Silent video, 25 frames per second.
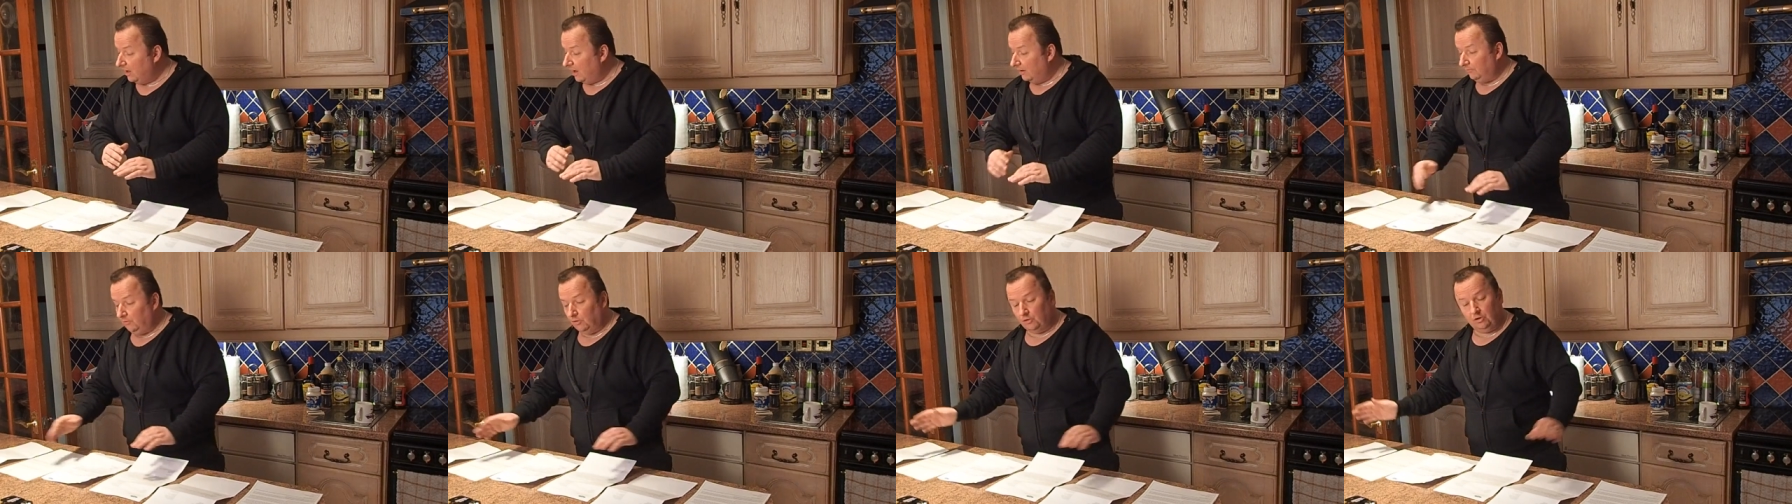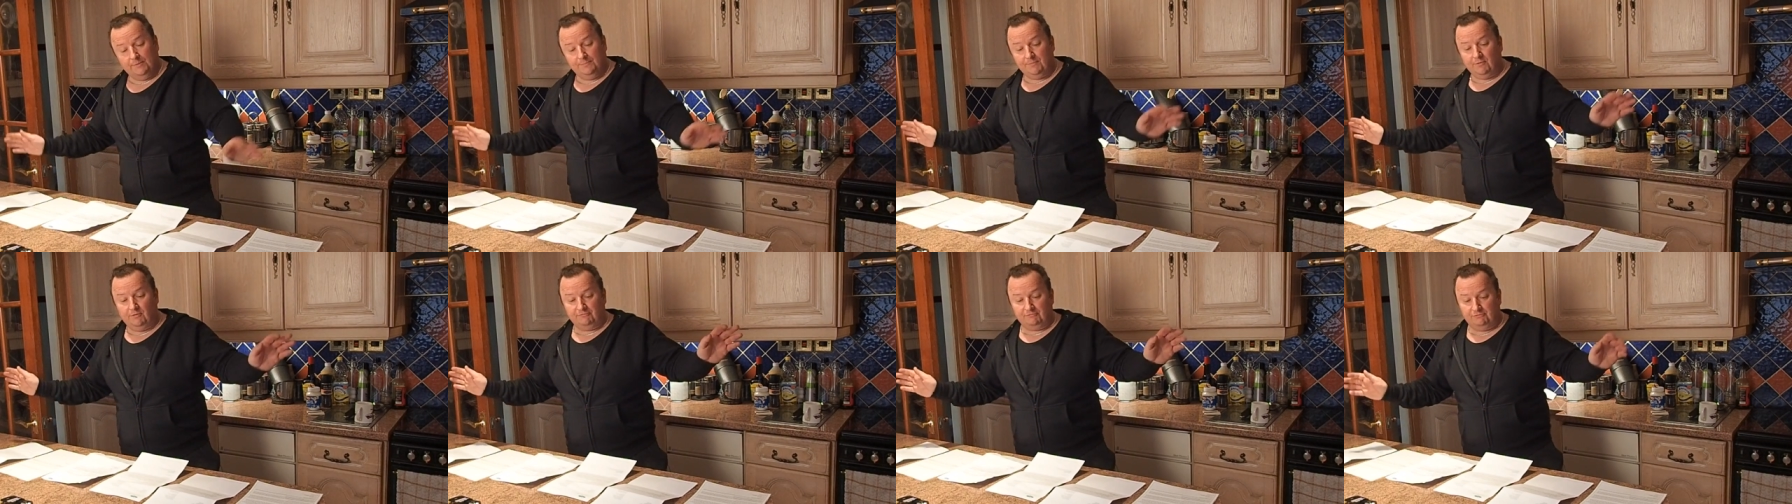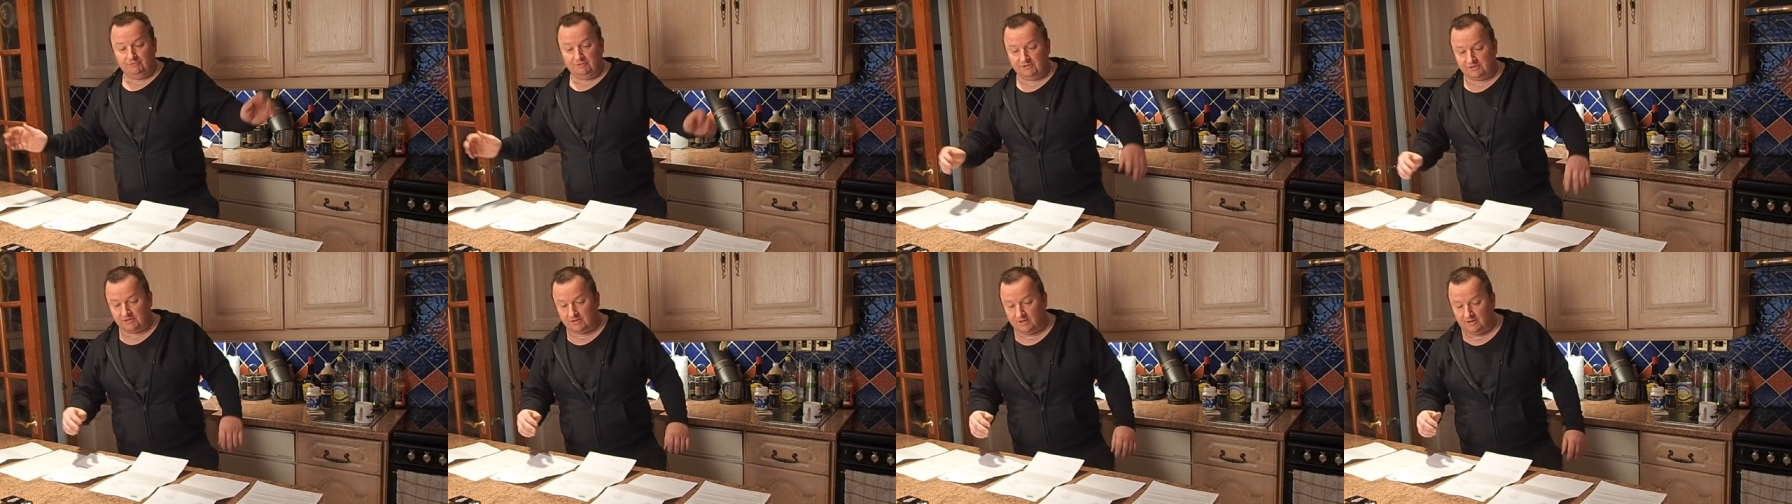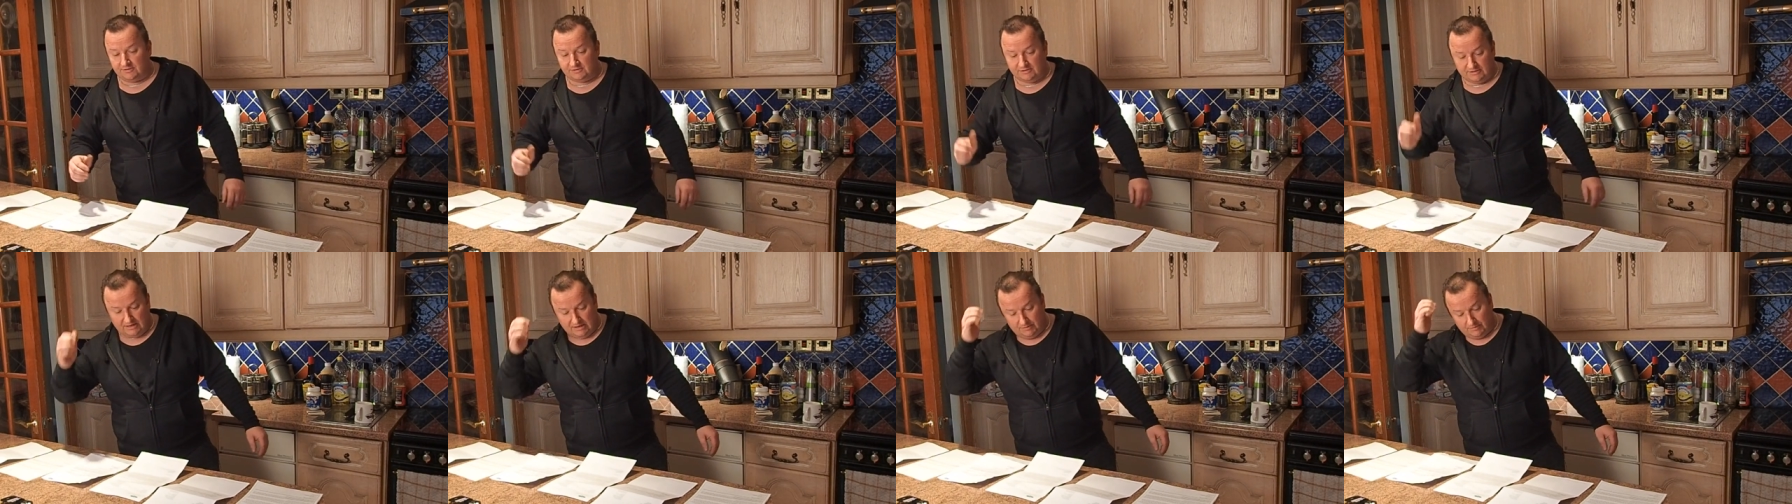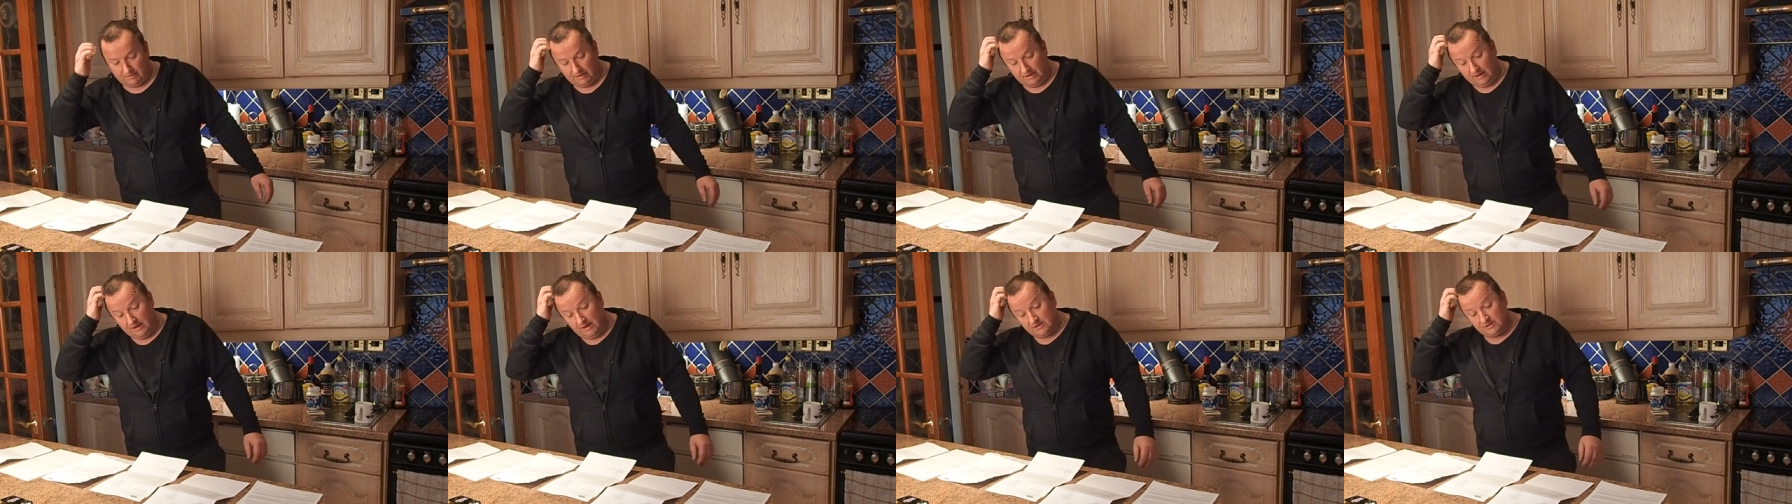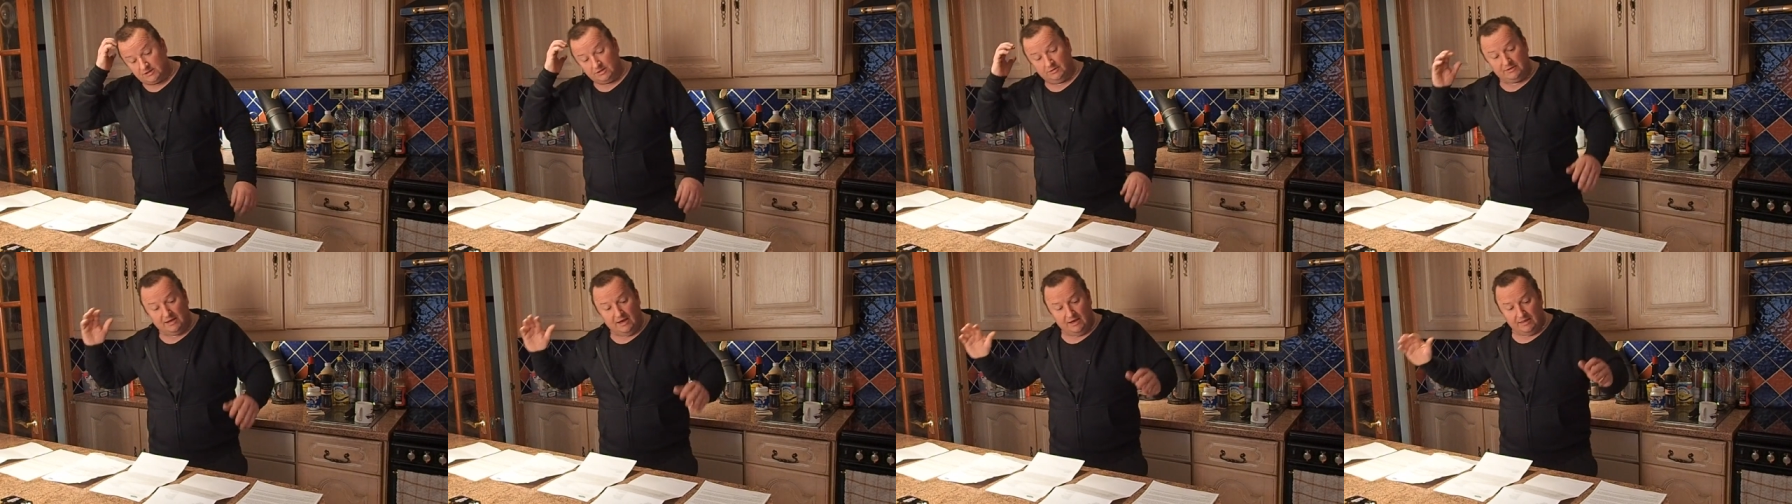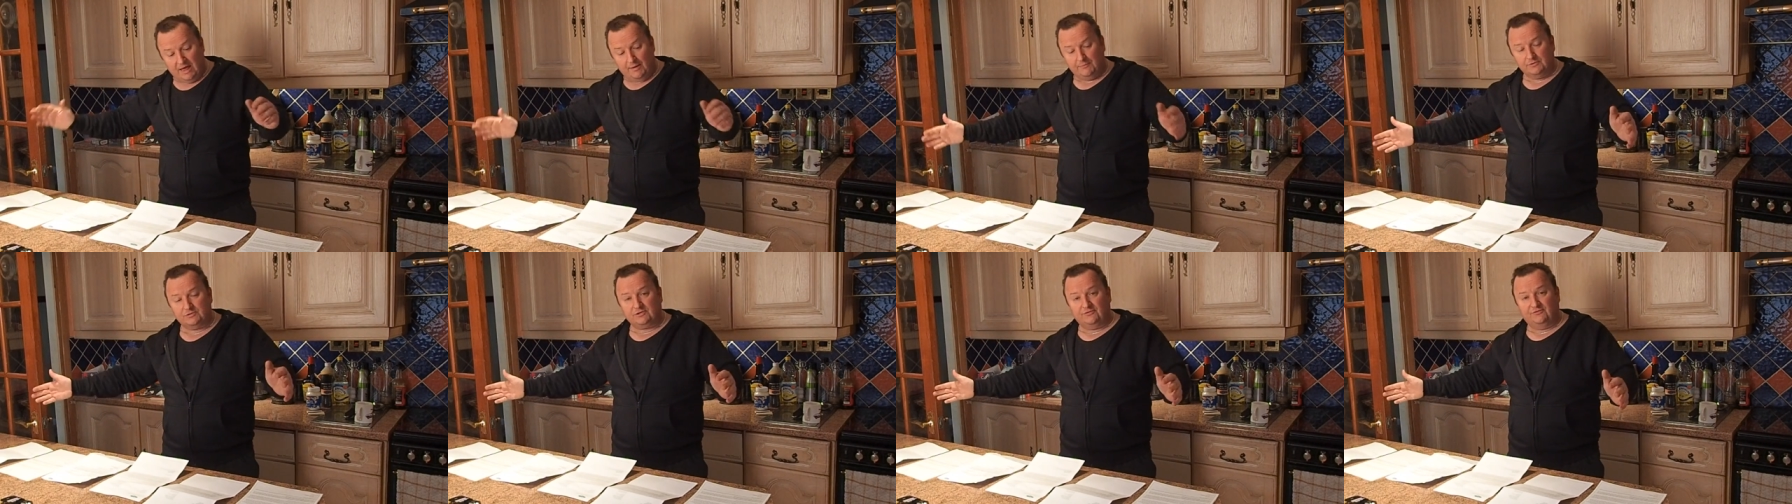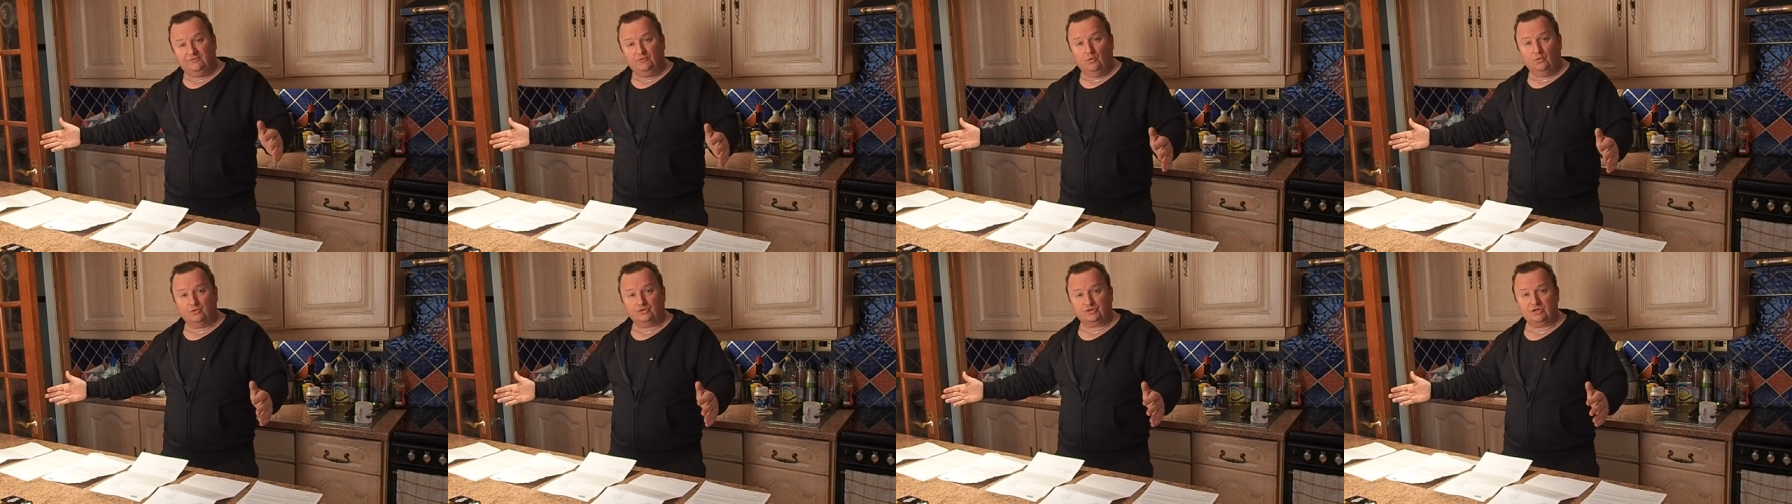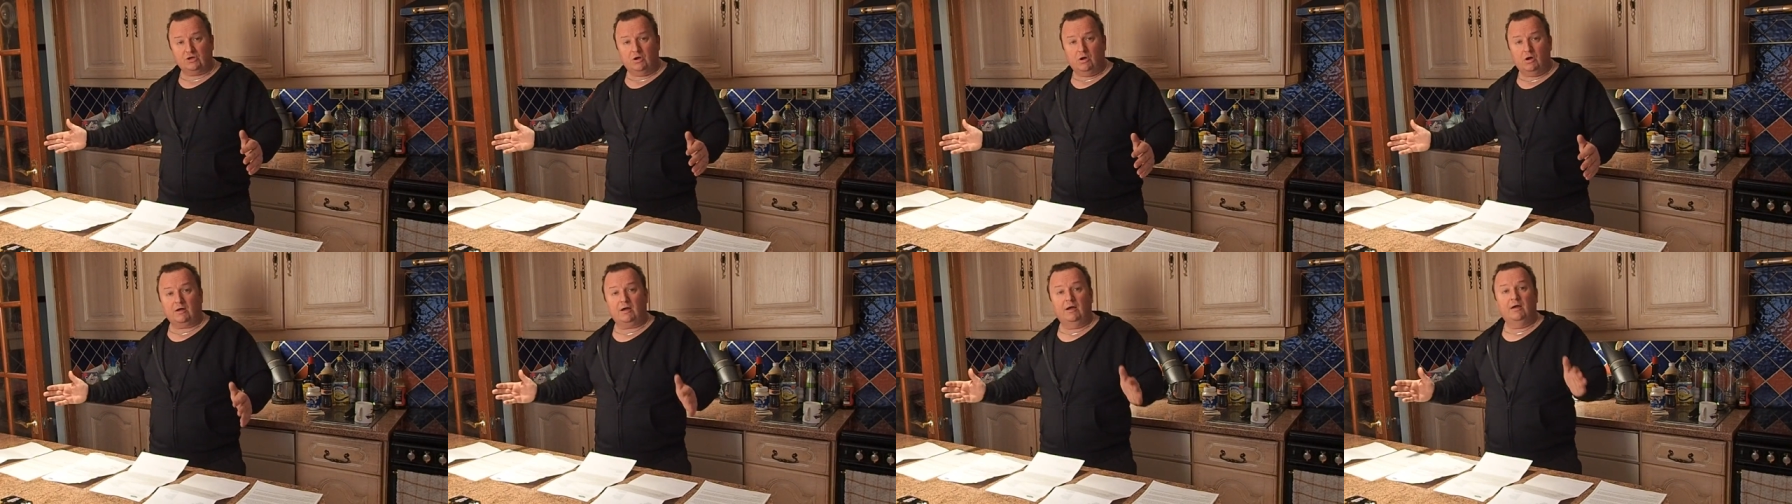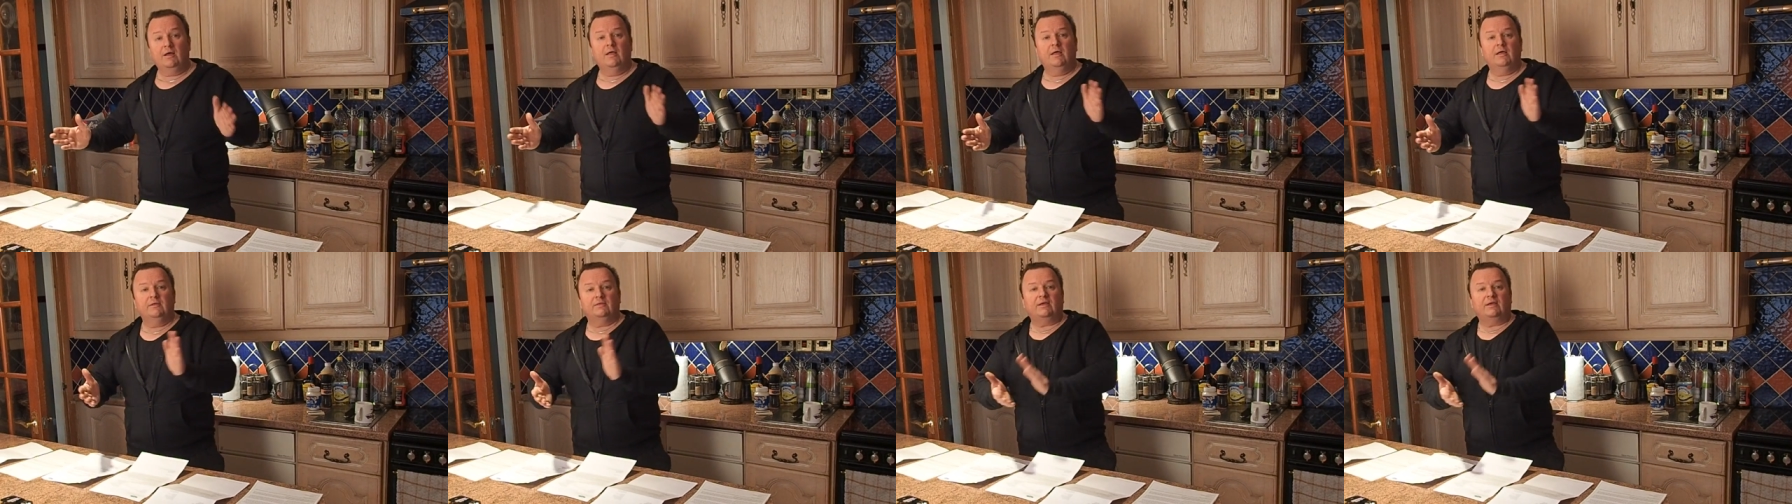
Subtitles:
I'm not going to bother in this case anyway. So yeah, that was the Ford saga.